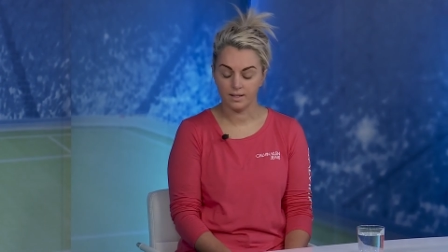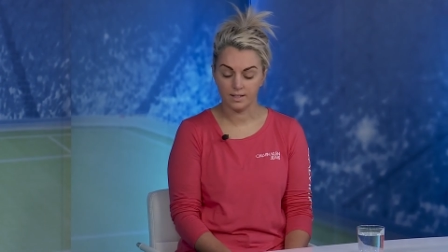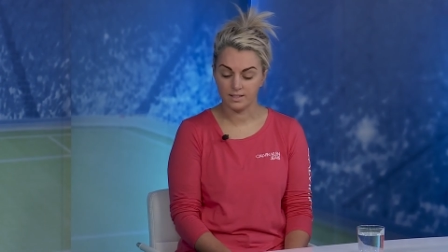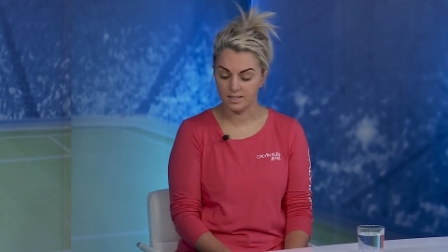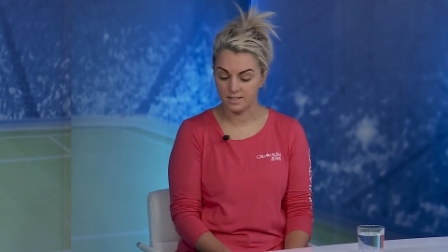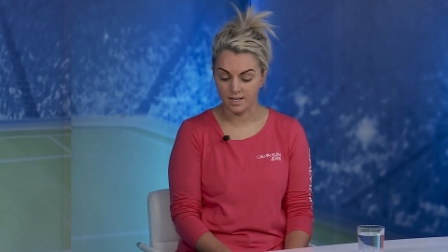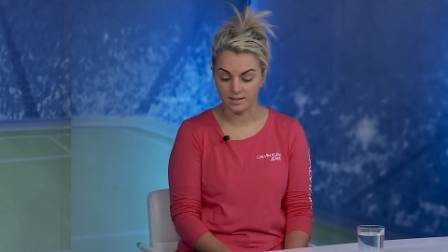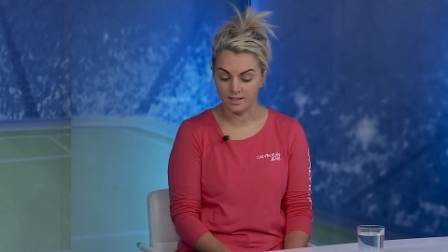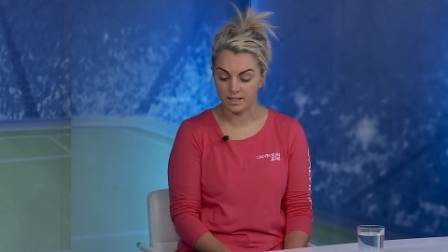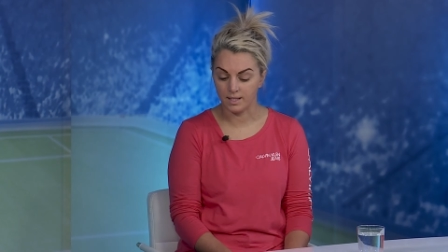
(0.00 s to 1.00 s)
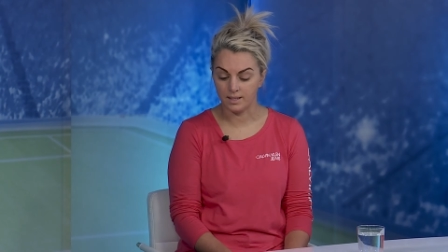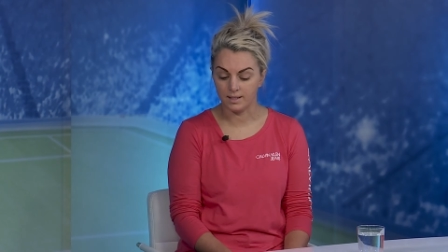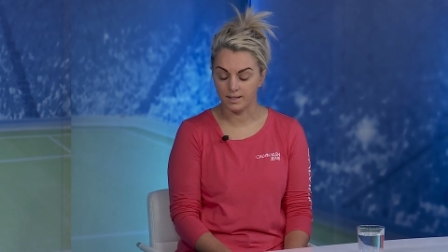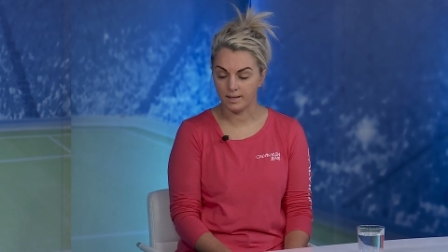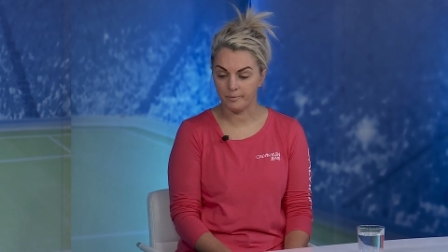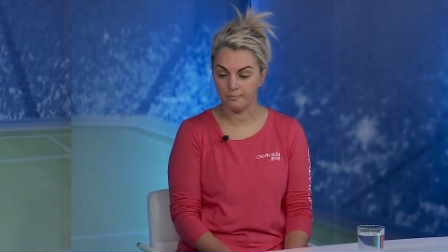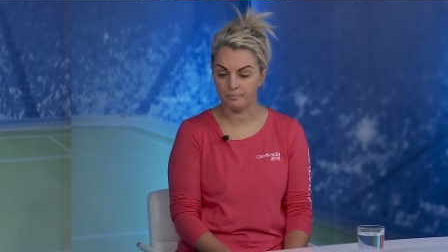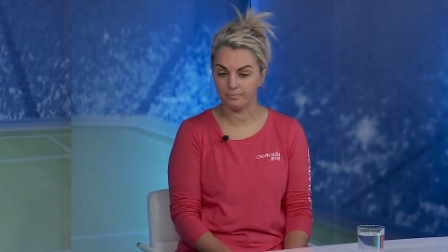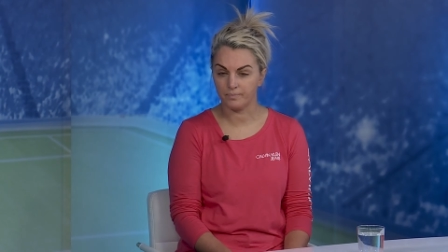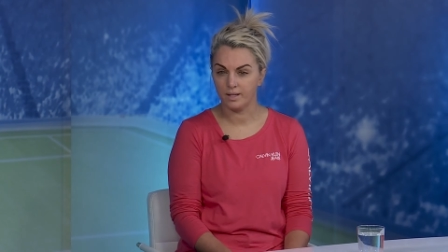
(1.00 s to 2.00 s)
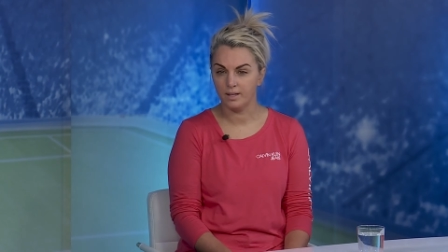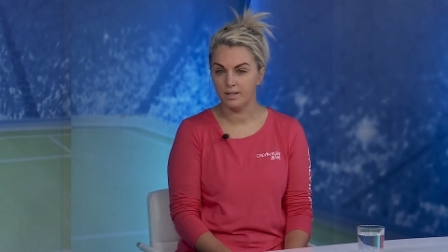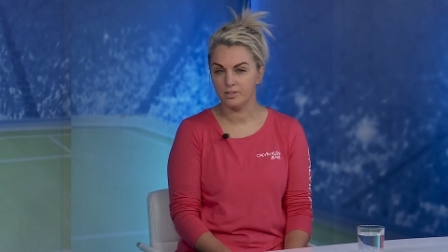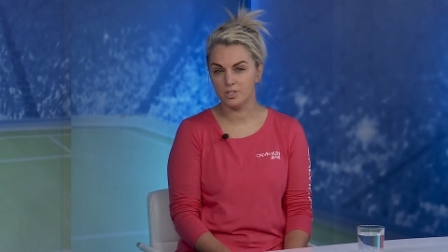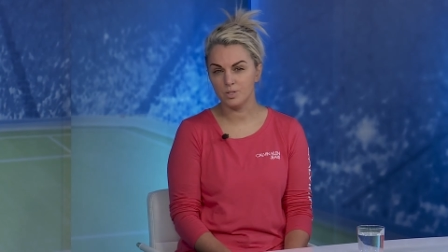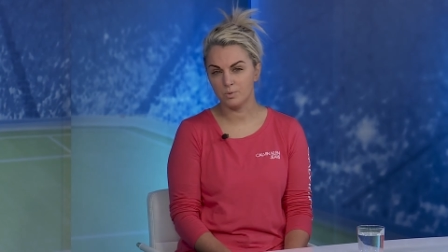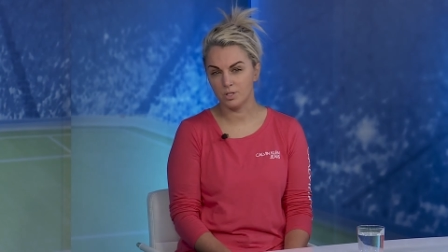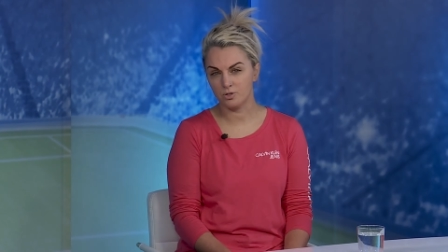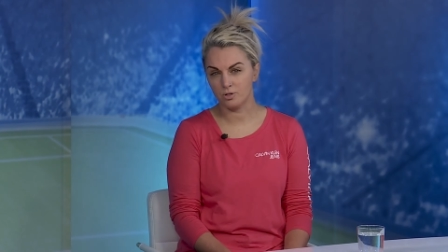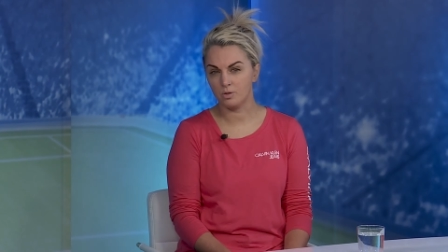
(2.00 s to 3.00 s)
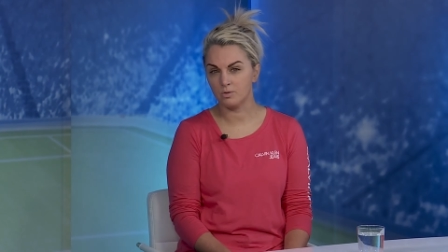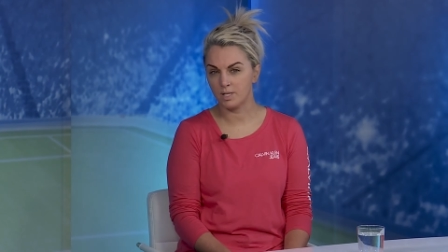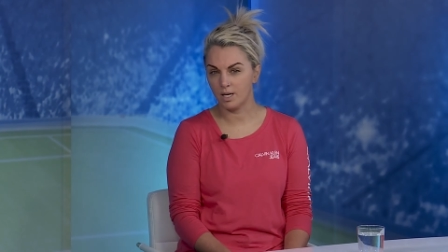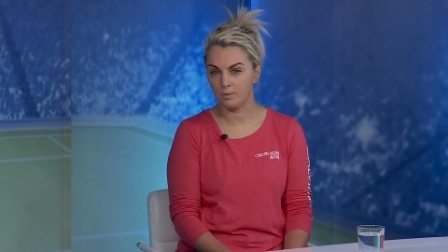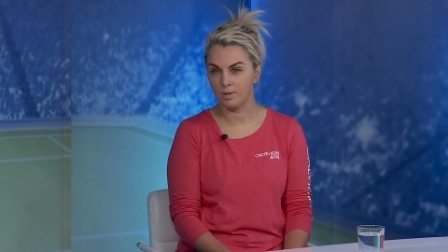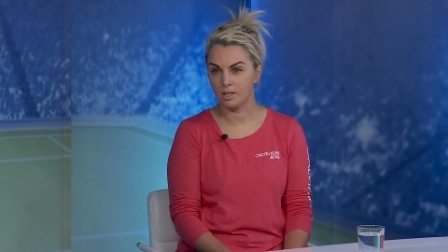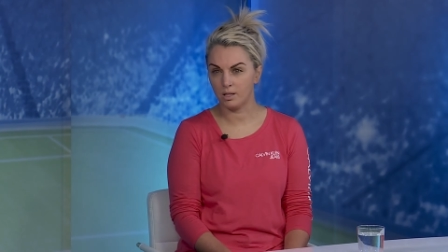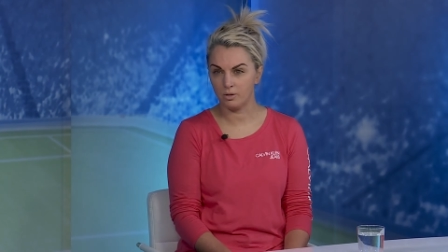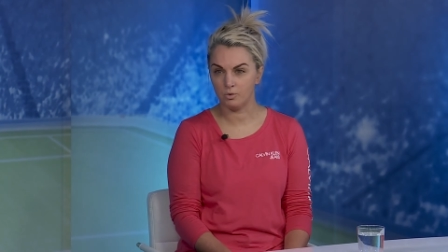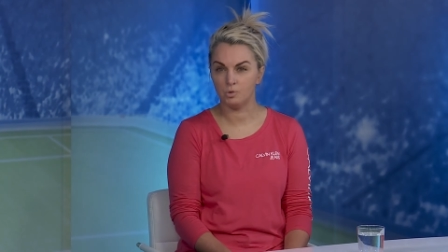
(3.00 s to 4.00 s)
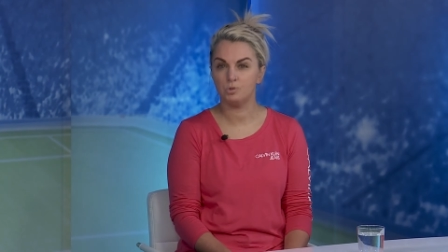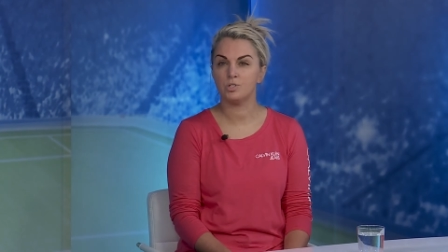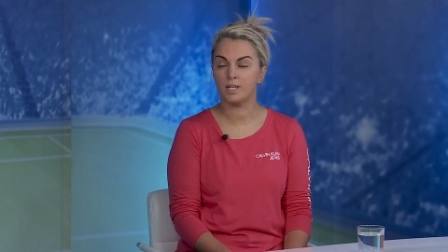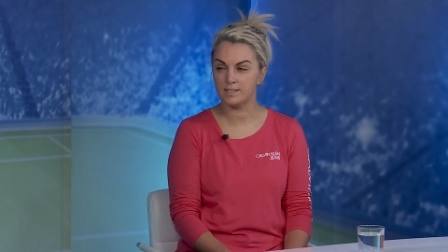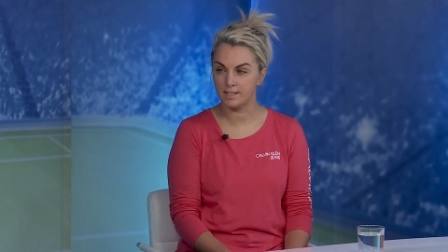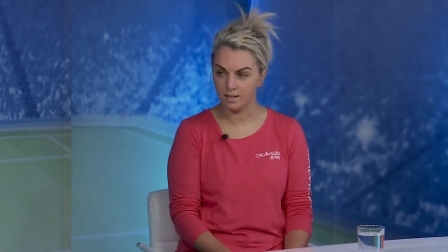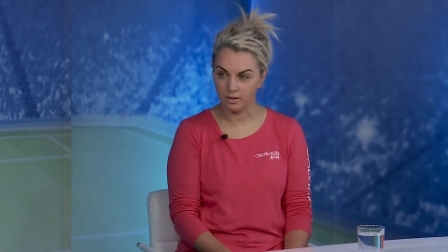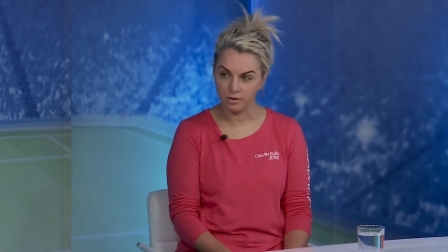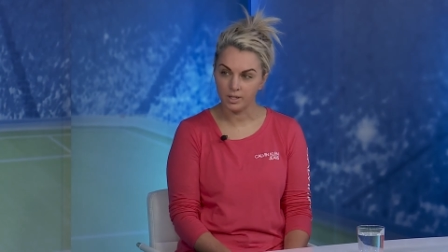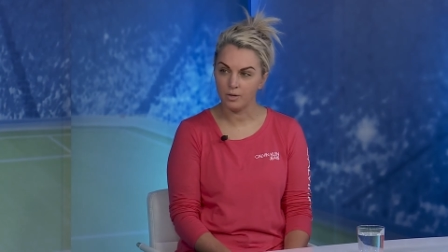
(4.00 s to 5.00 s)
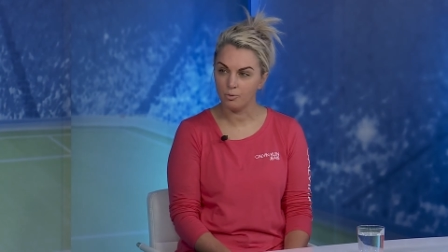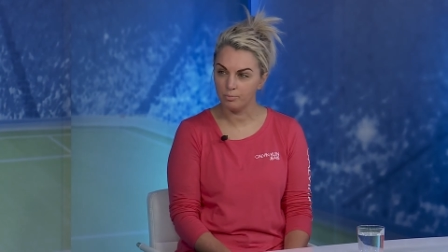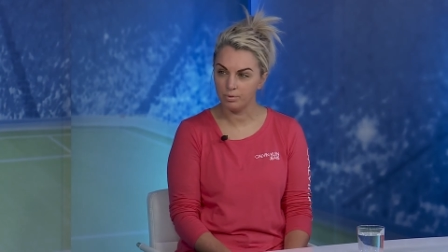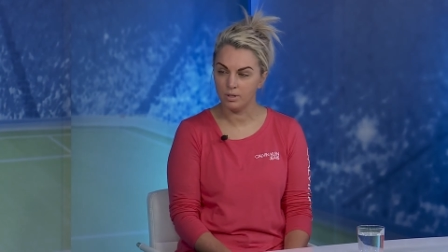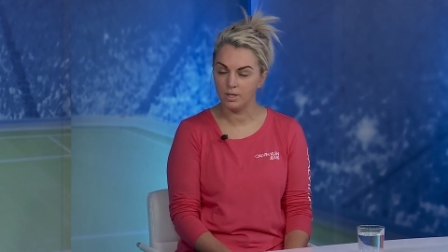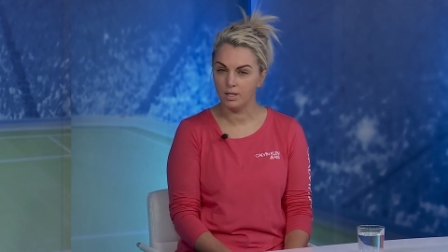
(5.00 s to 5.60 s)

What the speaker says: That's exactly right. Just with the struggles that I went through trying to get her help,